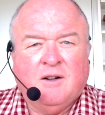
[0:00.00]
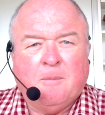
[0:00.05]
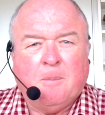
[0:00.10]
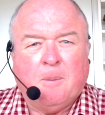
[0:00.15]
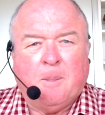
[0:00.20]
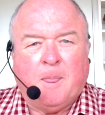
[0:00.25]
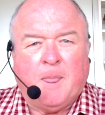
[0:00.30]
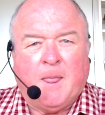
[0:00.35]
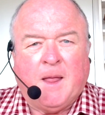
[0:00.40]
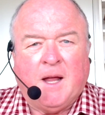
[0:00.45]

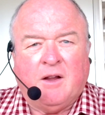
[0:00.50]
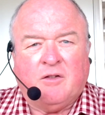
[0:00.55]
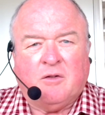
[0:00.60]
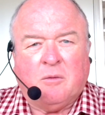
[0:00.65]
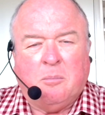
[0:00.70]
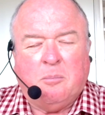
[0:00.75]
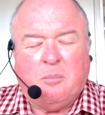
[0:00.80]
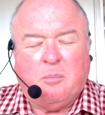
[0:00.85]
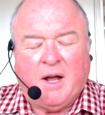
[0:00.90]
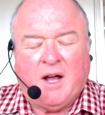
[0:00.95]
There's
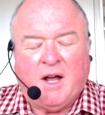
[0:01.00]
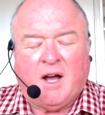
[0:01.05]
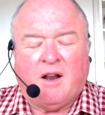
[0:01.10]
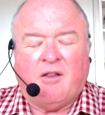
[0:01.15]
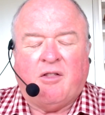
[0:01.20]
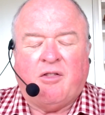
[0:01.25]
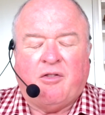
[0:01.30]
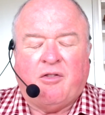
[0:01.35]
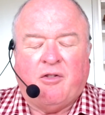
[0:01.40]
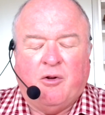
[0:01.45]
about
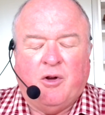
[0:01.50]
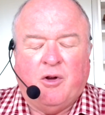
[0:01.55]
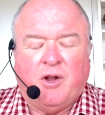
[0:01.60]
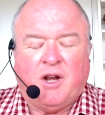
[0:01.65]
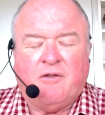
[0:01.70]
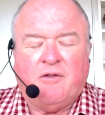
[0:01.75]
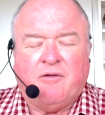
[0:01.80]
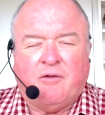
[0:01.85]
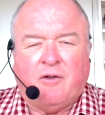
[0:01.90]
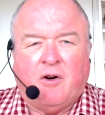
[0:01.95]

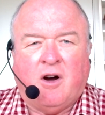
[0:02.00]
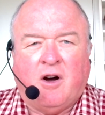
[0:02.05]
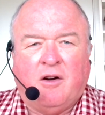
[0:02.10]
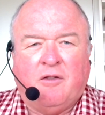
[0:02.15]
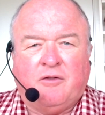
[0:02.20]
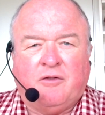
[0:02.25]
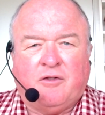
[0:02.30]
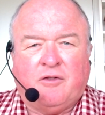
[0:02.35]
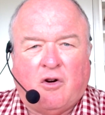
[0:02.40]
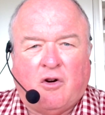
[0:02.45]
35
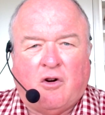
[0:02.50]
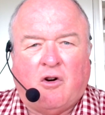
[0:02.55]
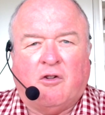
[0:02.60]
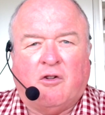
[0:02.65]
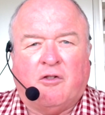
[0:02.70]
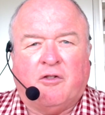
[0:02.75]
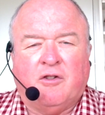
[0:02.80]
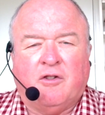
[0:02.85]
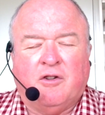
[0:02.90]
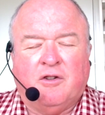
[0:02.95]

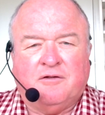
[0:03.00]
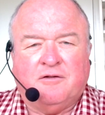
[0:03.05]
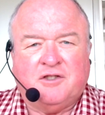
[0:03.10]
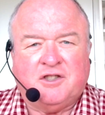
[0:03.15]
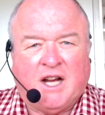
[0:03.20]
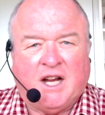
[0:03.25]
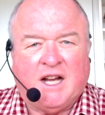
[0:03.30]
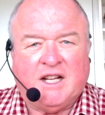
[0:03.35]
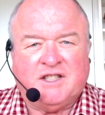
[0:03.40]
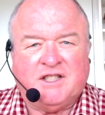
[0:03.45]
tonne of
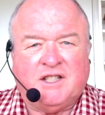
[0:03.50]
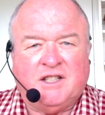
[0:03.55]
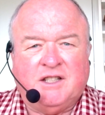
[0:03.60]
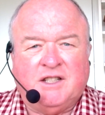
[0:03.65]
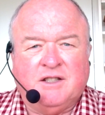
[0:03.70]
chassis.